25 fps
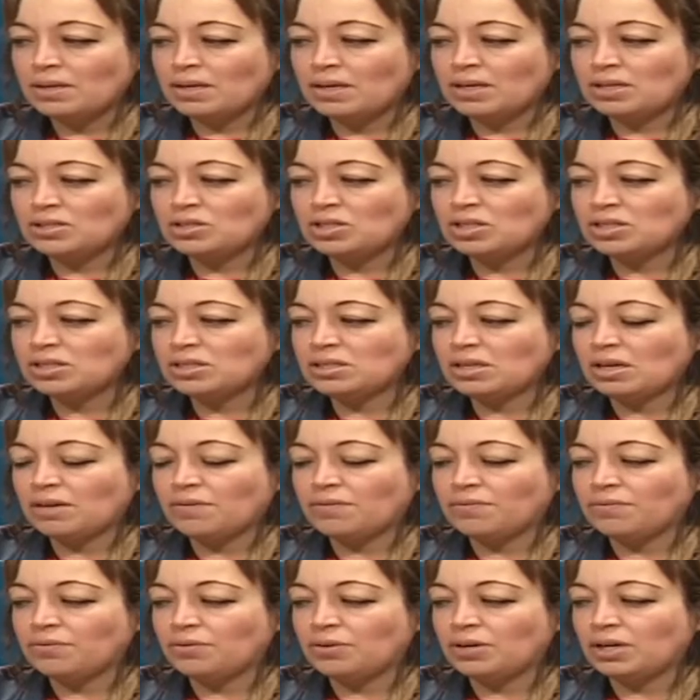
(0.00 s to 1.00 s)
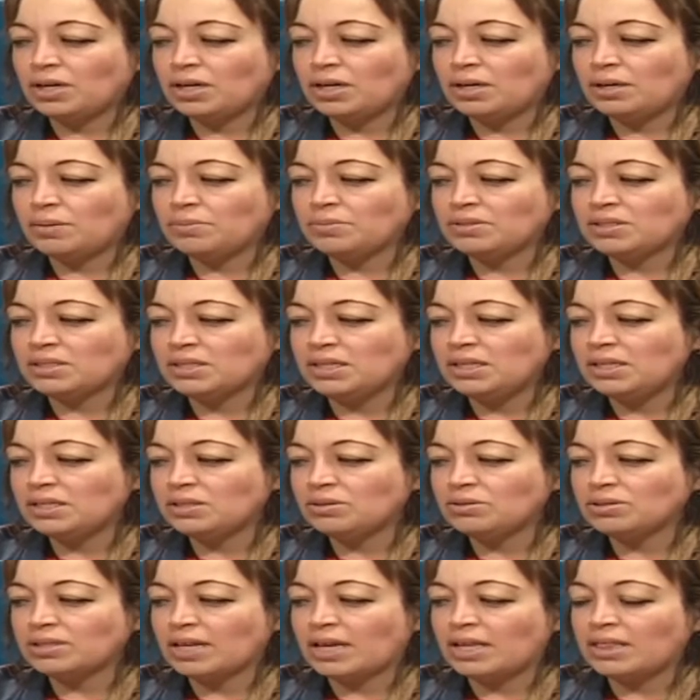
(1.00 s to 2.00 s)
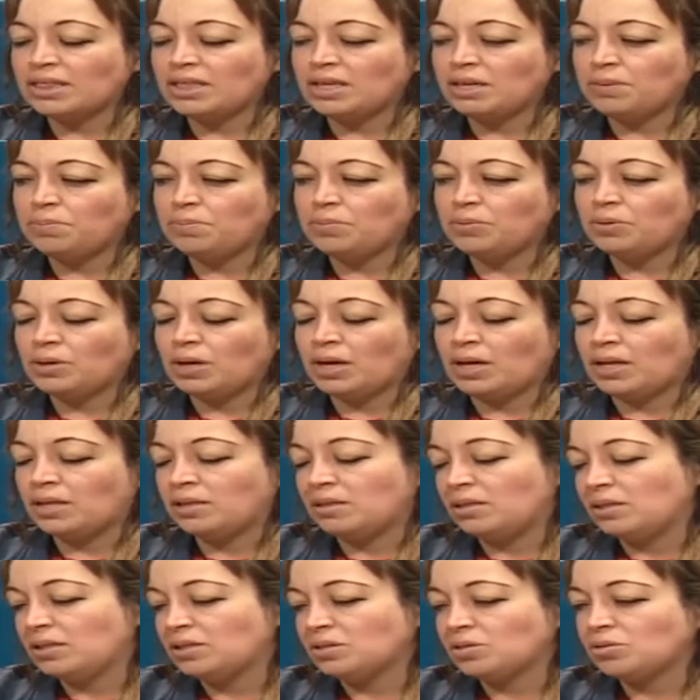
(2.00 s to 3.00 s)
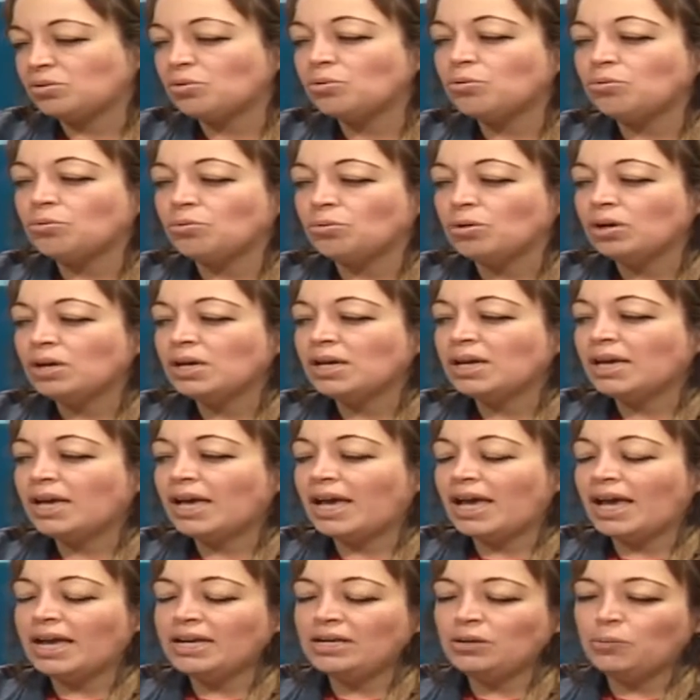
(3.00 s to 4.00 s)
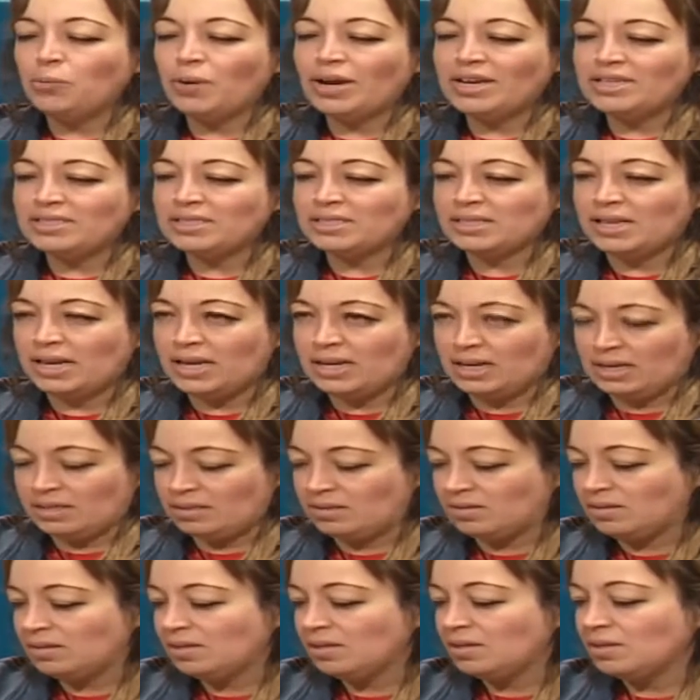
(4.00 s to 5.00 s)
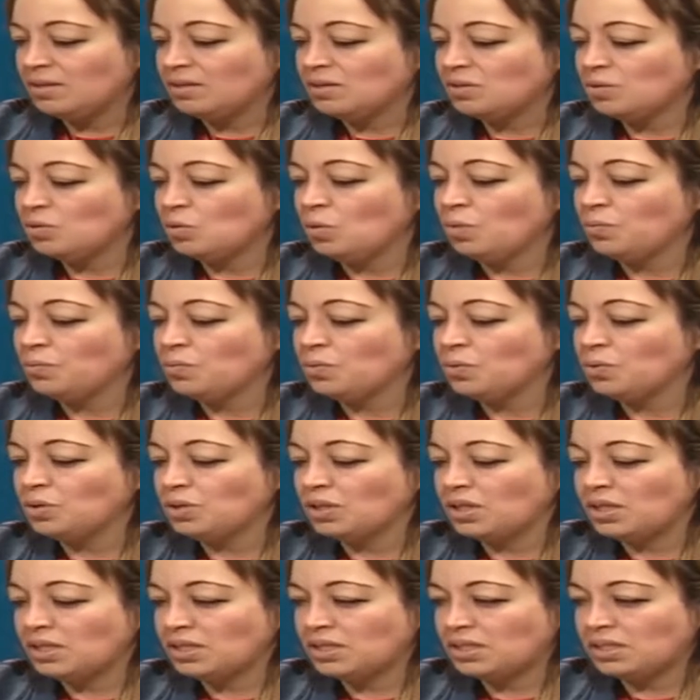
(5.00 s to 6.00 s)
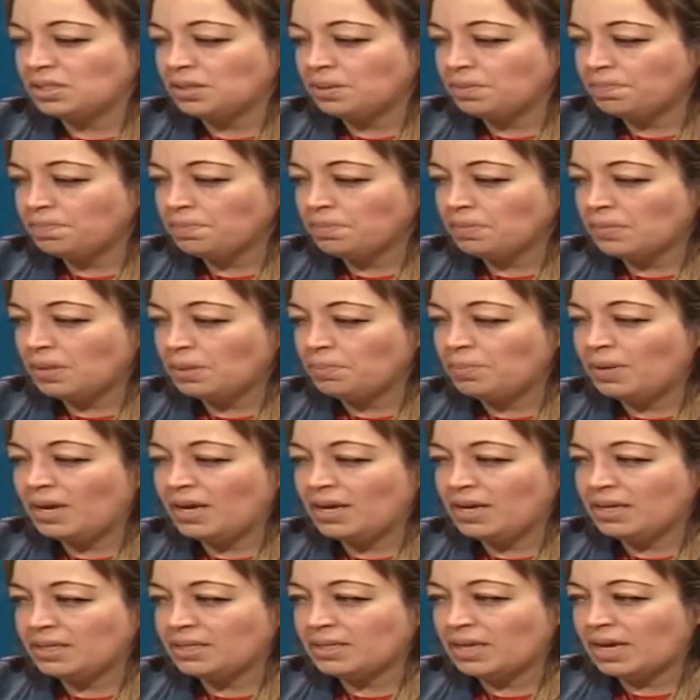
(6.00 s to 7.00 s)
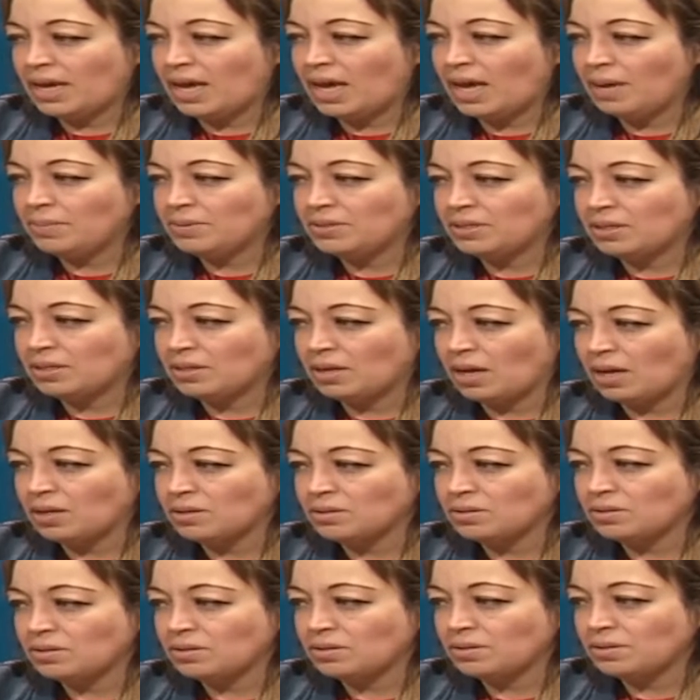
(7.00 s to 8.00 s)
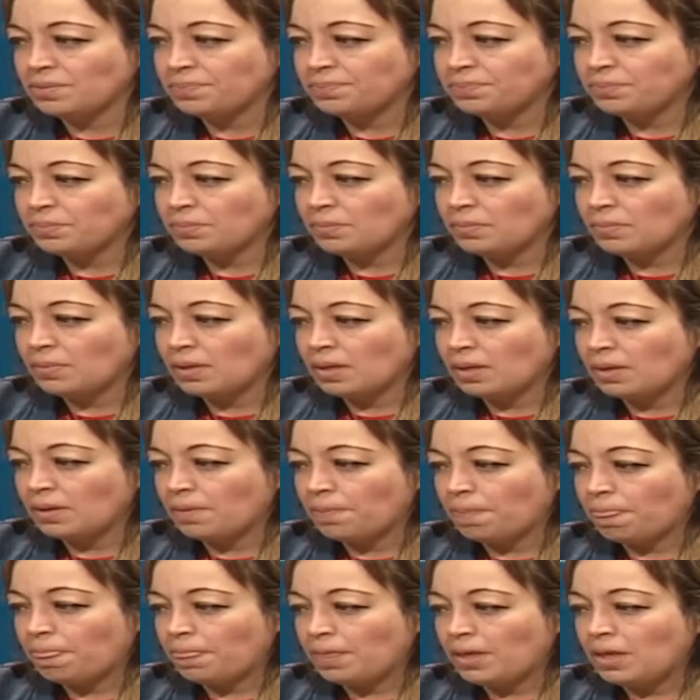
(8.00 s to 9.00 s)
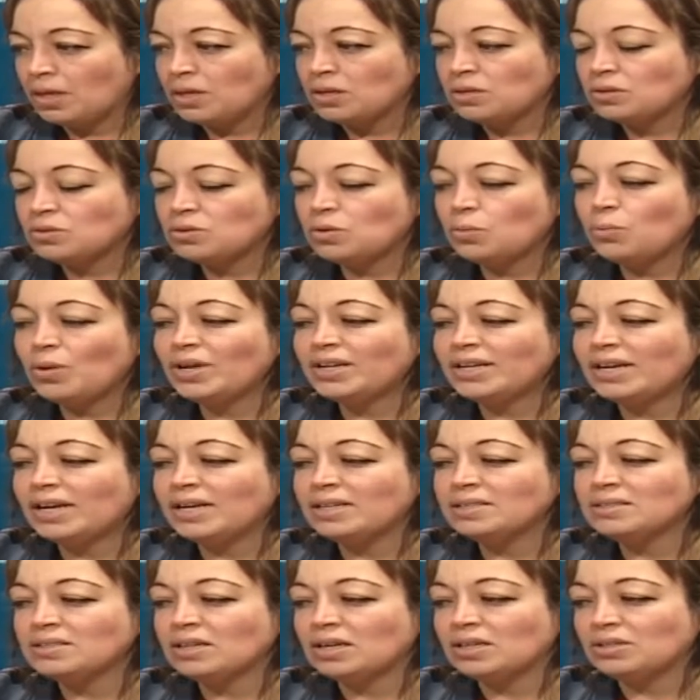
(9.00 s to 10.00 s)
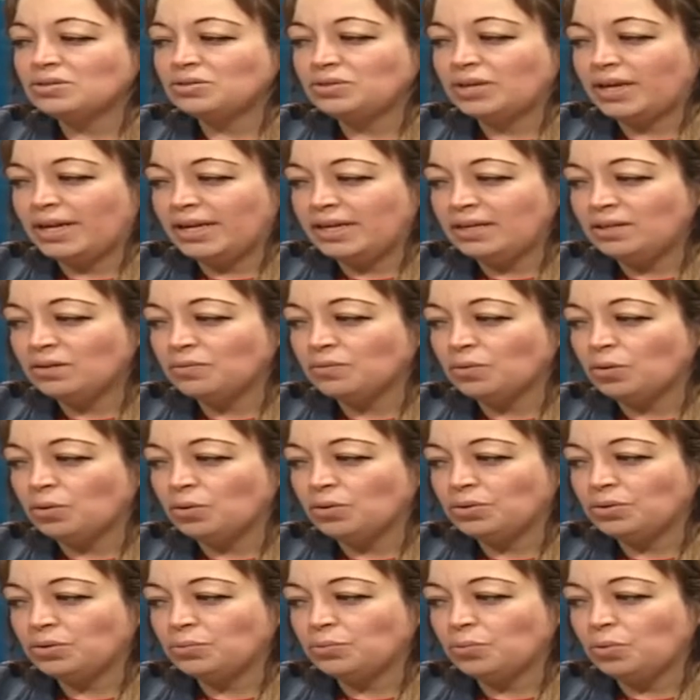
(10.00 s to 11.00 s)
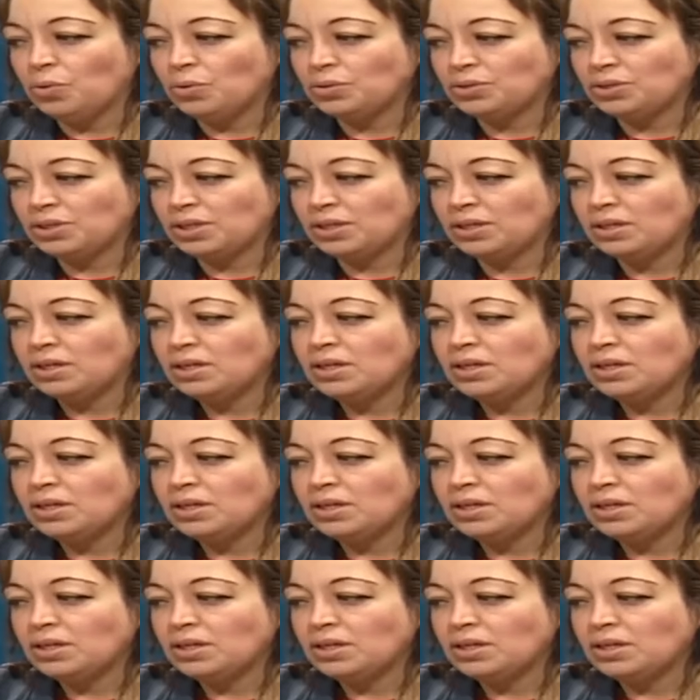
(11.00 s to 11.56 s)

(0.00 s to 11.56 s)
just for mosquitoes, and they threw any waste in it. So of course this made it a habitat loss. So wetlands are drained of all their water,